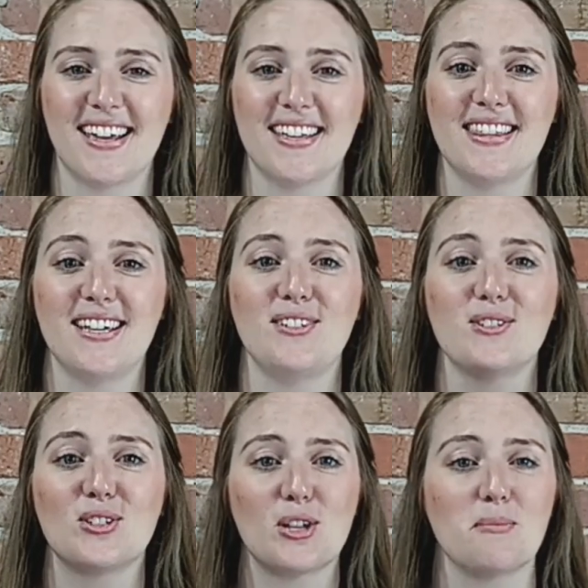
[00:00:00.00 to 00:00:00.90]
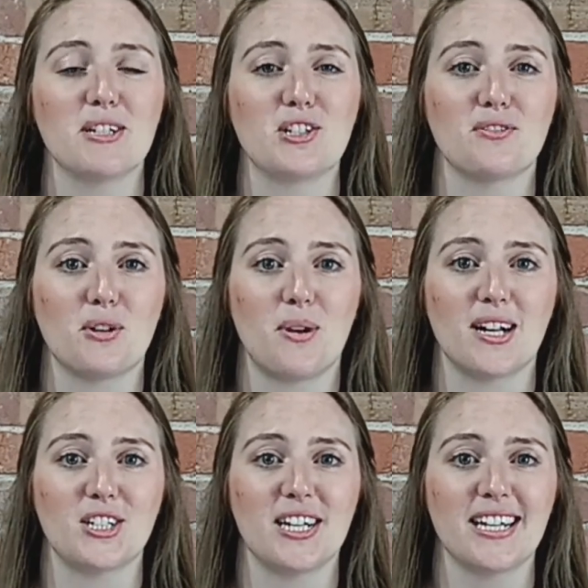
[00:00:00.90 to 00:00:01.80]
Thank you so much for
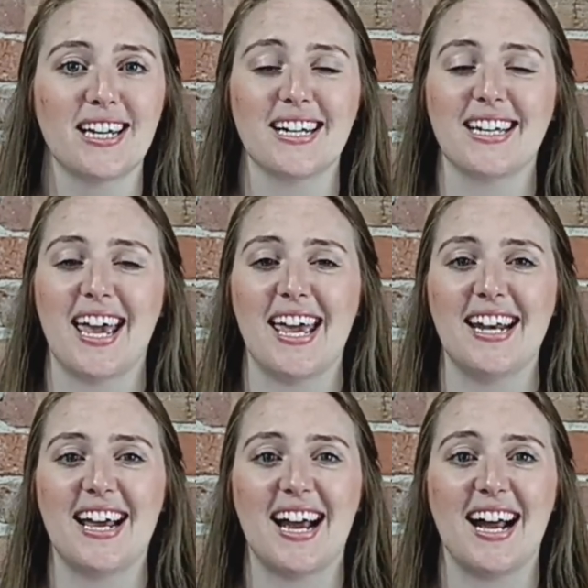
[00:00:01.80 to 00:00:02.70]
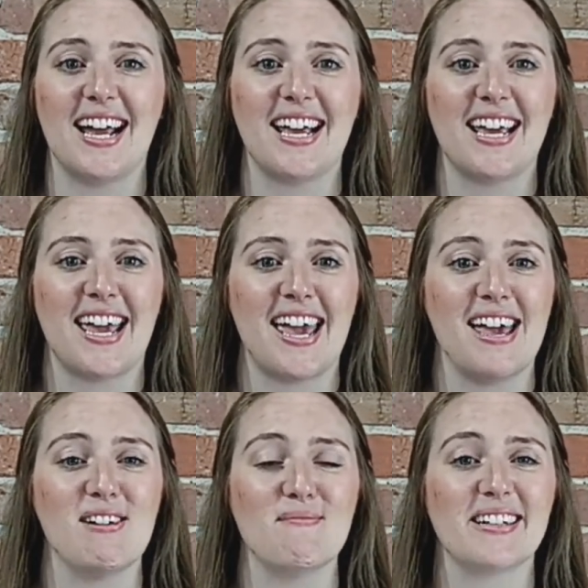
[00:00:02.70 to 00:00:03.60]
watching. Again, I
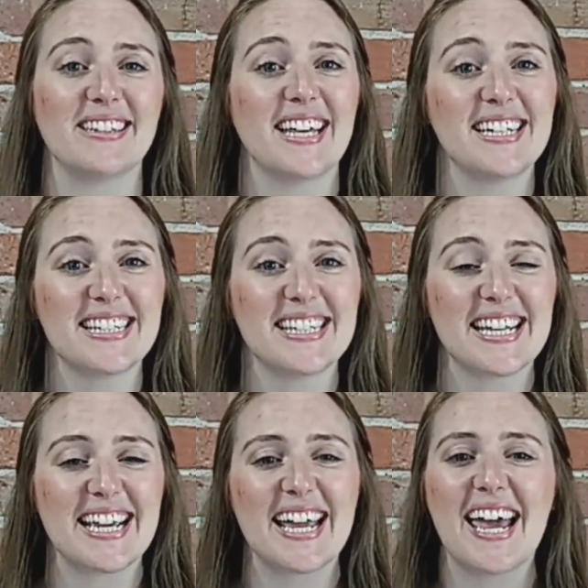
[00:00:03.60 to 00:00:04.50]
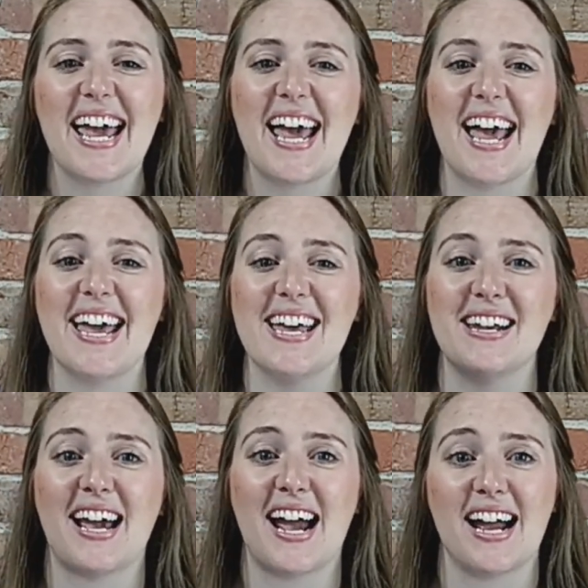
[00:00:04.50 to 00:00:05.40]
am Lacey, and
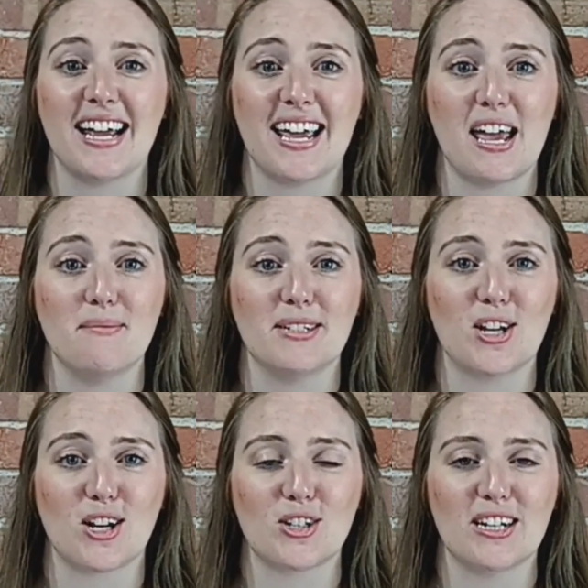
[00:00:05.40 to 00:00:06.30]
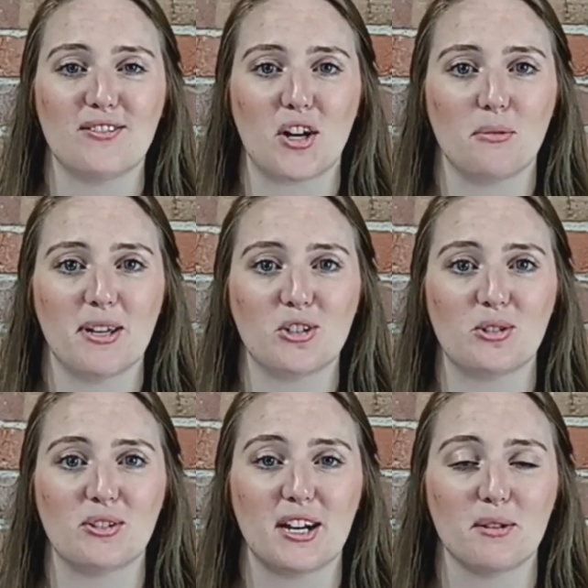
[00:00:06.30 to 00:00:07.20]
I am a Doctorate of Occupational
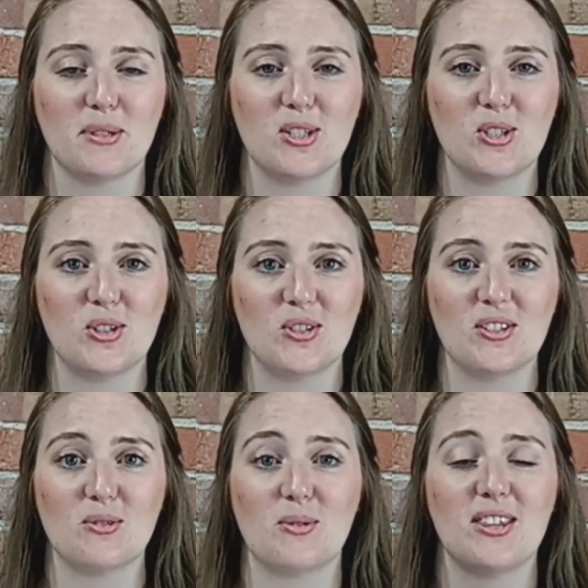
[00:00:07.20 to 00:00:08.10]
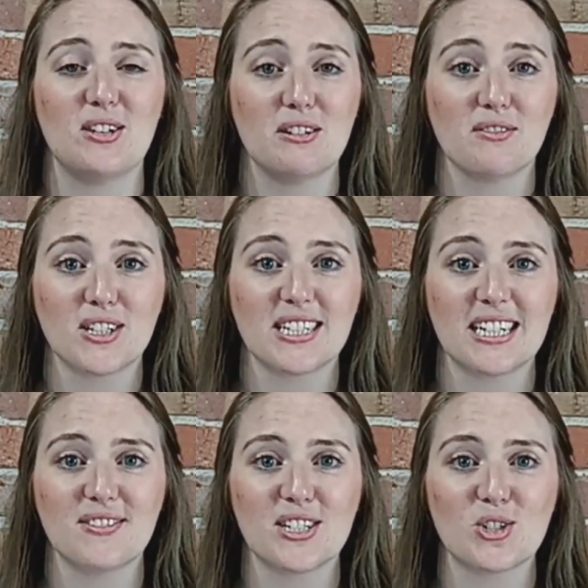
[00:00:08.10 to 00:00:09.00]
Therapy student with the University
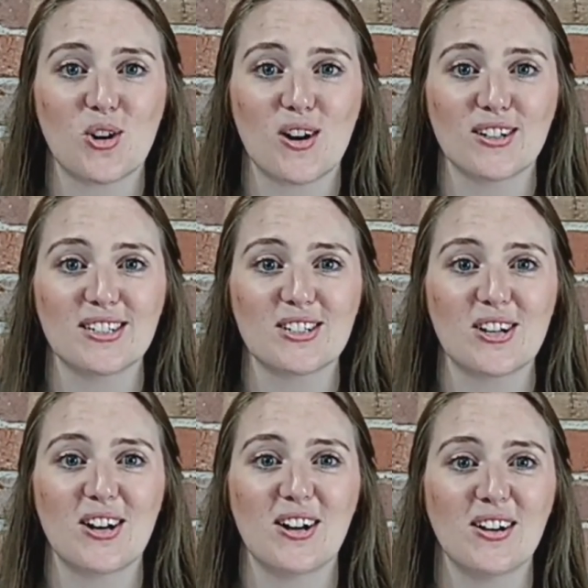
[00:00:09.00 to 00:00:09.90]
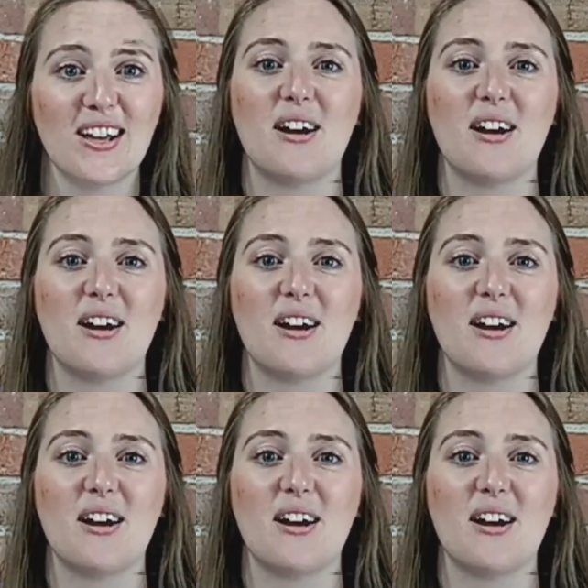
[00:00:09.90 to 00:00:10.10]
of Central Arkansas.